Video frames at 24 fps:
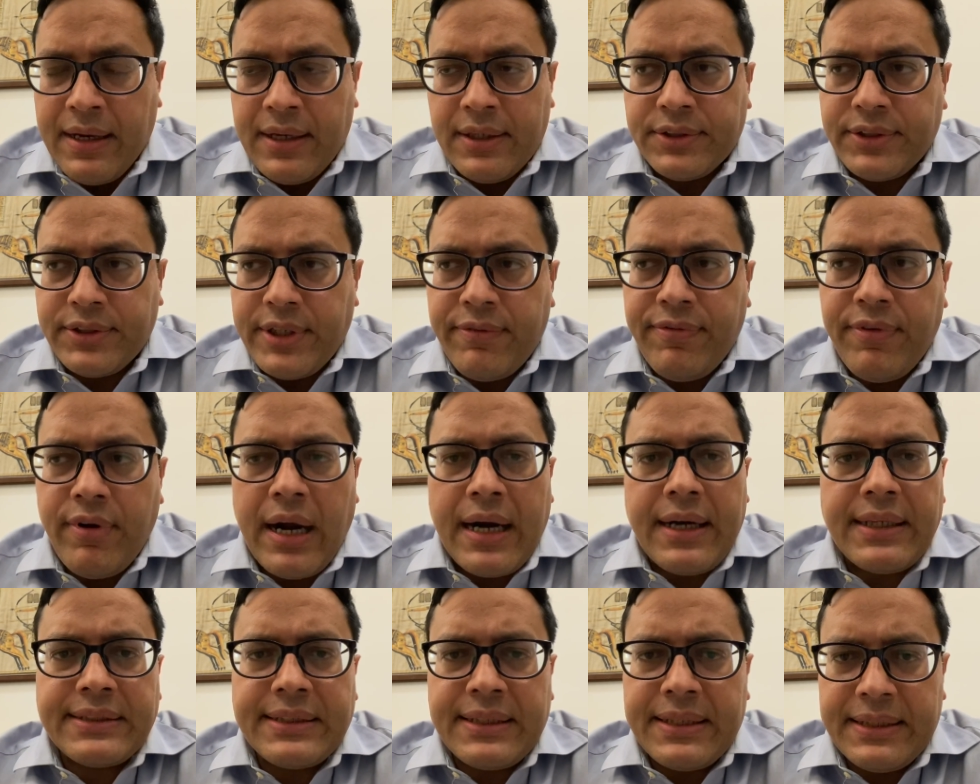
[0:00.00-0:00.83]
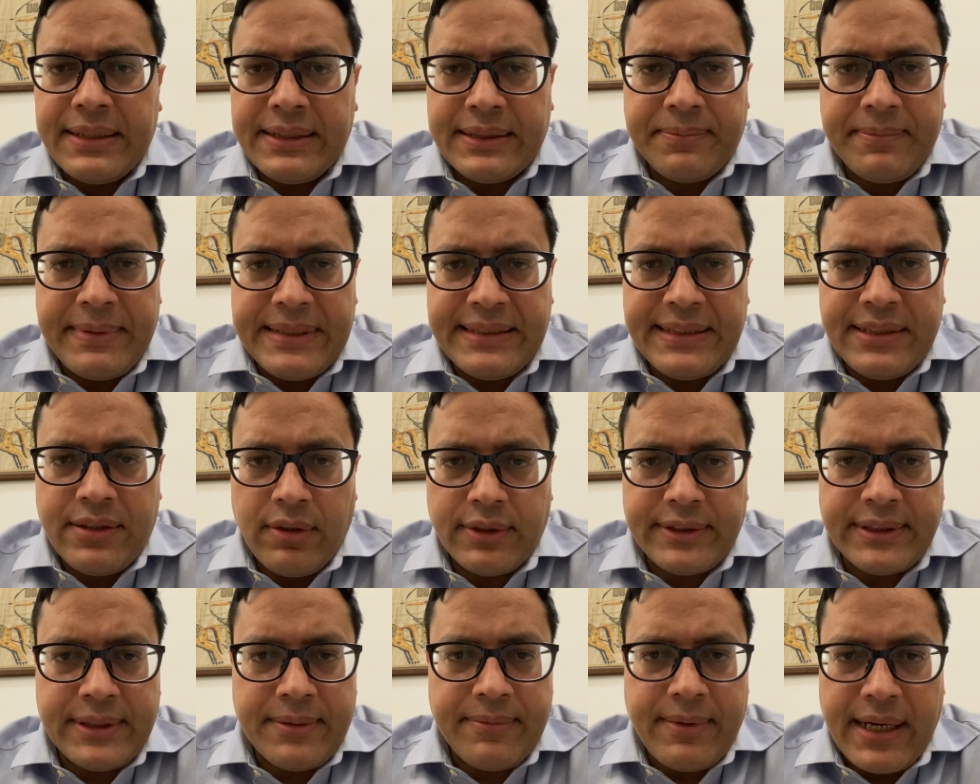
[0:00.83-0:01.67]
So if you understand this basic
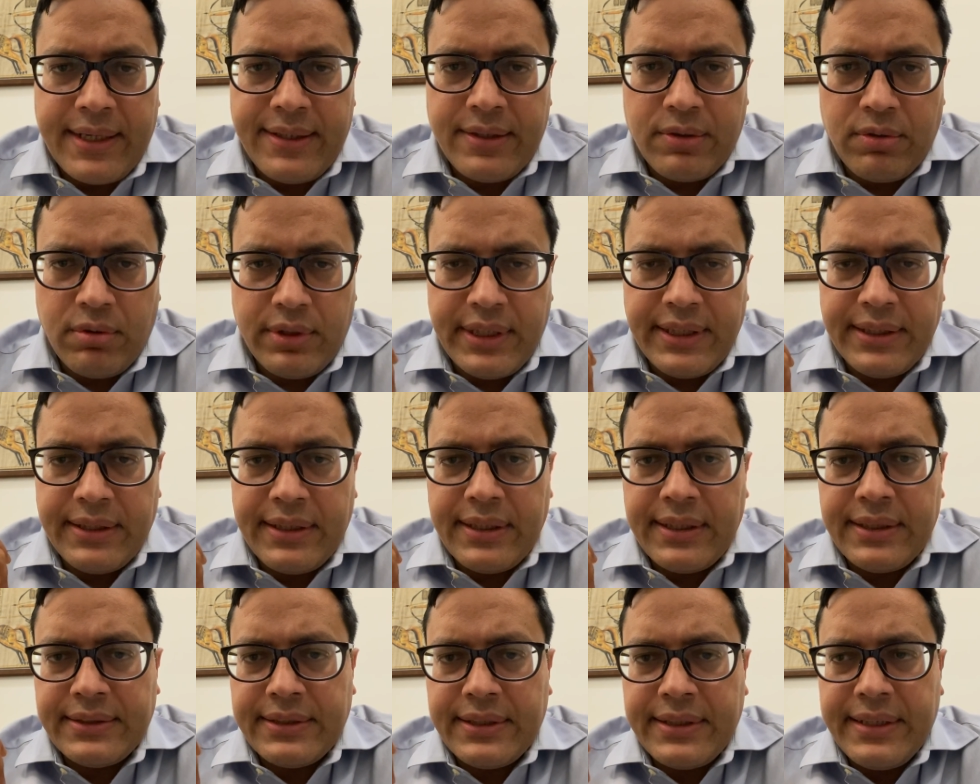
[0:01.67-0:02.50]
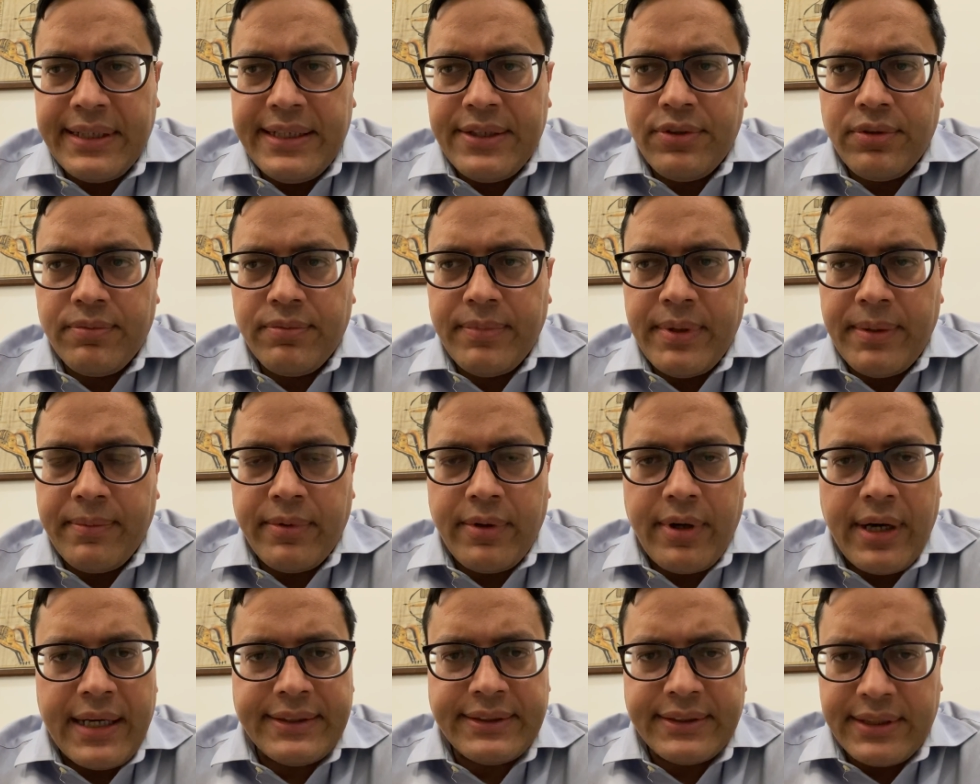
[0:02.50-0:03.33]
concept, I don't think there is a need to
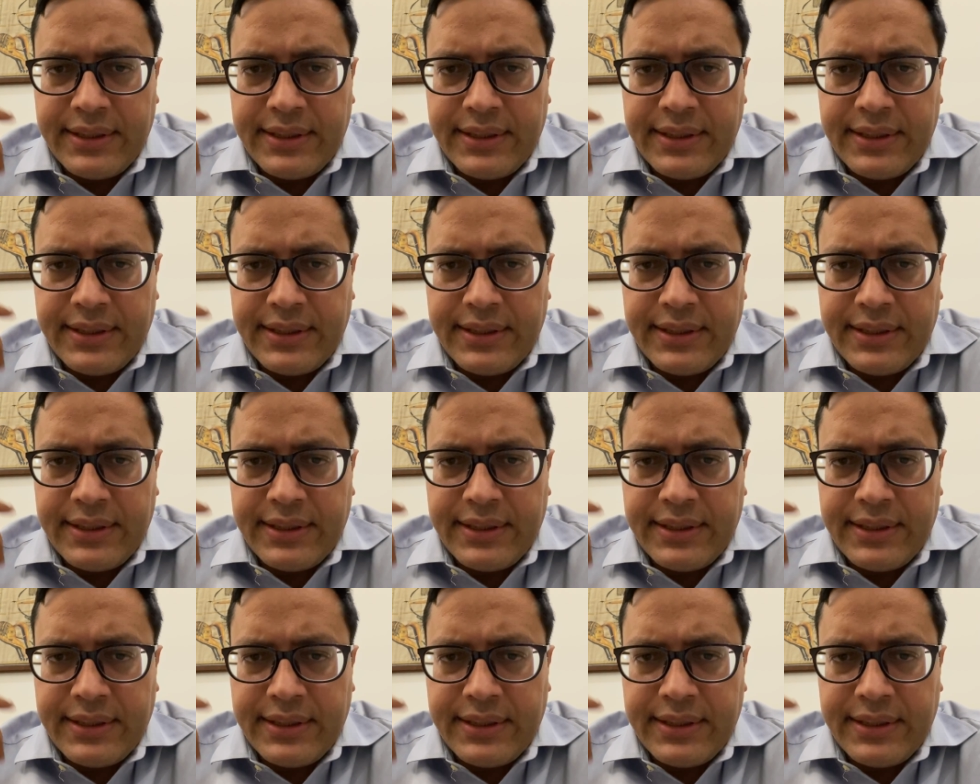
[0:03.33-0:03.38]
memorize